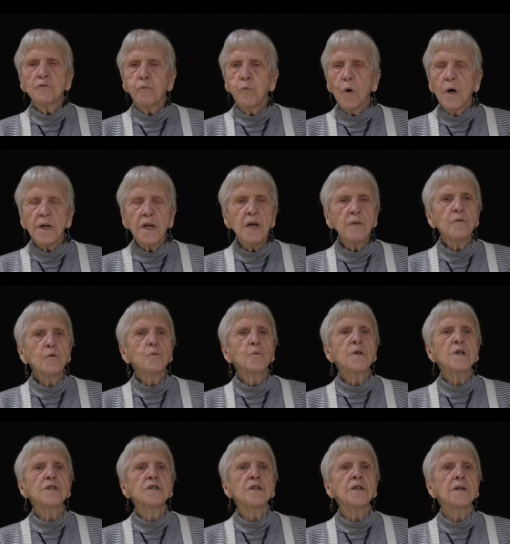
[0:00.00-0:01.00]
whatever
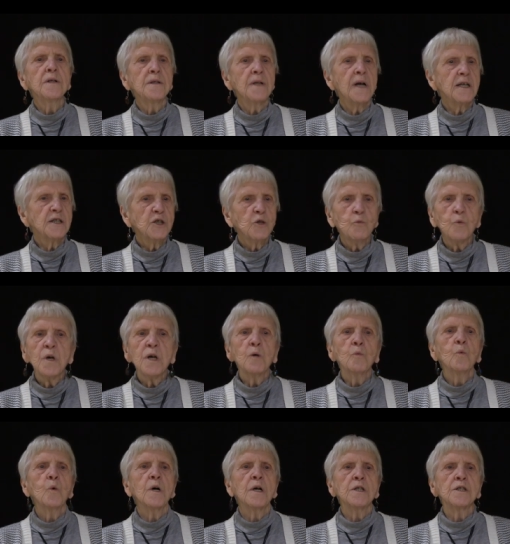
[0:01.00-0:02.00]
reason, that's the way it
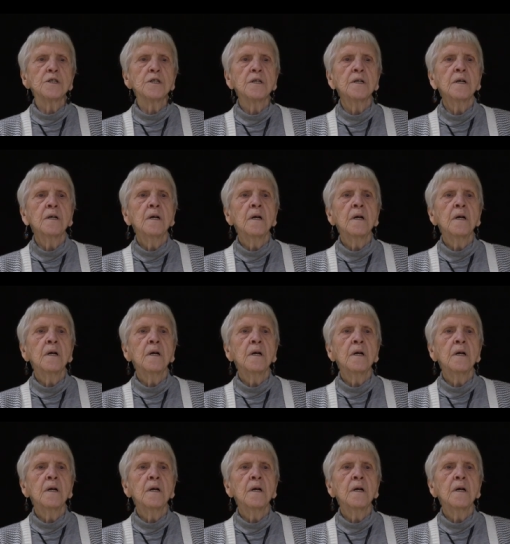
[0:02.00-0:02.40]
was.